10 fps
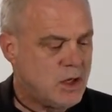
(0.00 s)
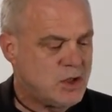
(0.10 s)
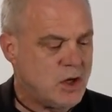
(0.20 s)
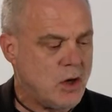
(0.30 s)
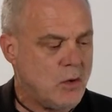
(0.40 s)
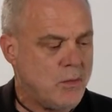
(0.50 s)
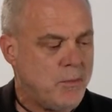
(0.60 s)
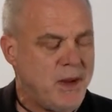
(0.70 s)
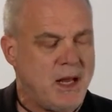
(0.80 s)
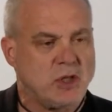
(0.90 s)
So
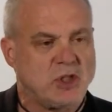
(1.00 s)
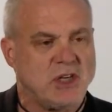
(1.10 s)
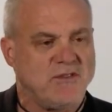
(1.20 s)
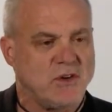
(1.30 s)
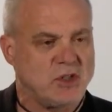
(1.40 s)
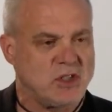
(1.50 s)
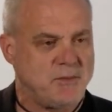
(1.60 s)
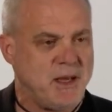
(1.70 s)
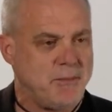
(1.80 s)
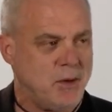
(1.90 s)
balance sheet versus
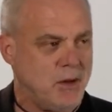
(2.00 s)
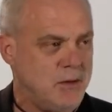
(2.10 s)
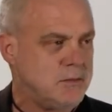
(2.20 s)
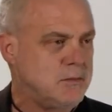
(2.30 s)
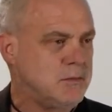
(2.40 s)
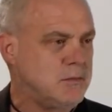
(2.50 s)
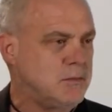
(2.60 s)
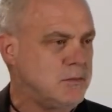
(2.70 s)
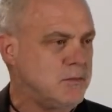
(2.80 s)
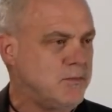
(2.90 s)
people,
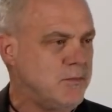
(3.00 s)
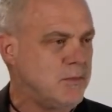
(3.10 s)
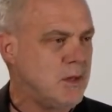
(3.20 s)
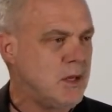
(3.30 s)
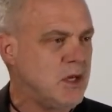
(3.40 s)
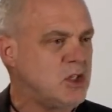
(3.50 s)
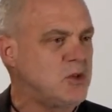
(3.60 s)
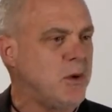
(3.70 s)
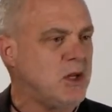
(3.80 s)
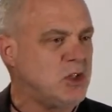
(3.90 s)

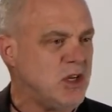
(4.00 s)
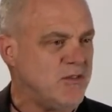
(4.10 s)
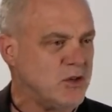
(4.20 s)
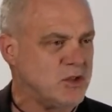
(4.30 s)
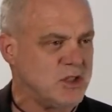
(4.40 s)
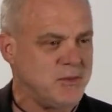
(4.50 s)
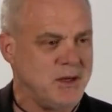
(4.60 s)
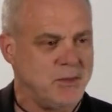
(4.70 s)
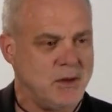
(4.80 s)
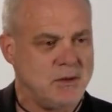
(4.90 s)
spreadsheet versus
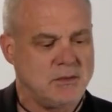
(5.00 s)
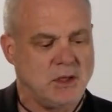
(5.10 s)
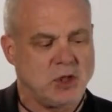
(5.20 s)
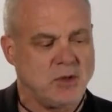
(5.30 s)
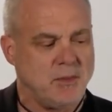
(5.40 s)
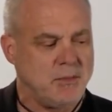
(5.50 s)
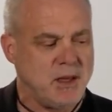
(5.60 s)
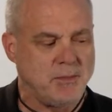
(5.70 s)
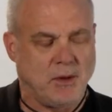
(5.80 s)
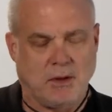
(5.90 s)
people. It should be
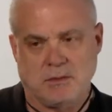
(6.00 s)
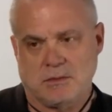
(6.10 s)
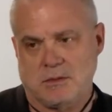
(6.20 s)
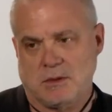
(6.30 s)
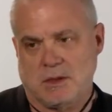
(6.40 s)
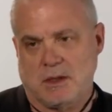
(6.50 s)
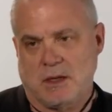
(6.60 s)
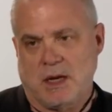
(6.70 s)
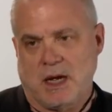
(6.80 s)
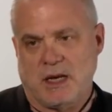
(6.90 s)
people.
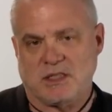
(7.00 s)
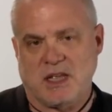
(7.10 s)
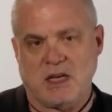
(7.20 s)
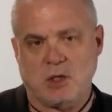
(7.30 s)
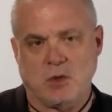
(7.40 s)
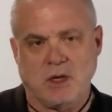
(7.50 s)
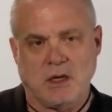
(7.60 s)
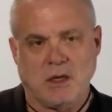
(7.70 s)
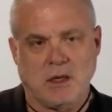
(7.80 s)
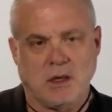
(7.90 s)
It's not
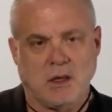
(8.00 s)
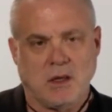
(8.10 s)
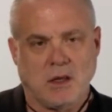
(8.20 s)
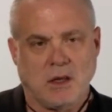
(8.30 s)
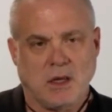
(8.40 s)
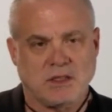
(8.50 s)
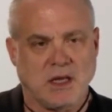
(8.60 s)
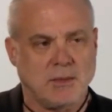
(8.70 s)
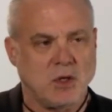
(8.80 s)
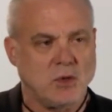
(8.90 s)
doing, it's
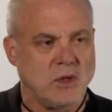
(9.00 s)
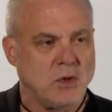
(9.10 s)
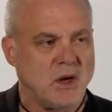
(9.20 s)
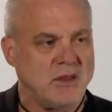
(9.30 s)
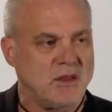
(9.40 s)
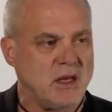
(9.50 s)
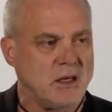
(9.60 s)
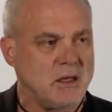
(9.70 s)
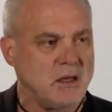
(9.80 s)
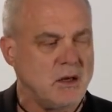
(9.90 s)
not about doing the right
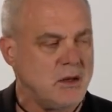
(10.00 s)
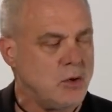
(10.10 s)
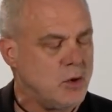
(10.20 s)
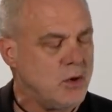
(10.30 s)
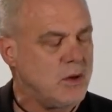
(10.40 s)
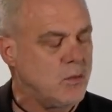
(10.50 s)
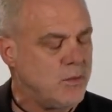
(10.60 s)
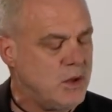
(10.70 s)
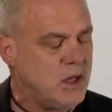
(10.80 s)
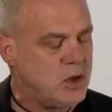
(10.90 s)
thing, doing,
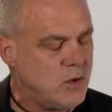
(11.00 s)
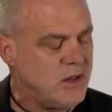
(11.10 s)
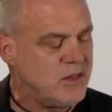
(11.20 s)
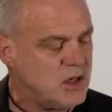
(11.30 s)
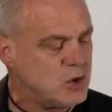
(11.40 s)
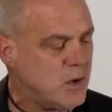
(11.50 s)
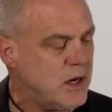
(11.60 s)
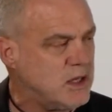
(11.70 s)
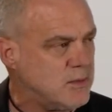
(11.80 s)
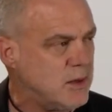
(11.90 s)
doing things
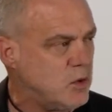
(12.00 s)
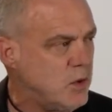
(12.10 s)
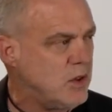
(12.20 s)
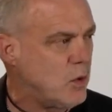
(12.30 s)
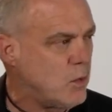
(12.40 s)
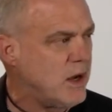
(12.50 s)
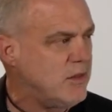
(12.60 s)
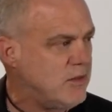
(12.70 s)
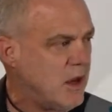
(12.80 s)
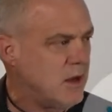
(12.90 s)
right, it's about doing the
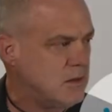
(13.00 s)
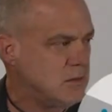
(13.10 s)
right thing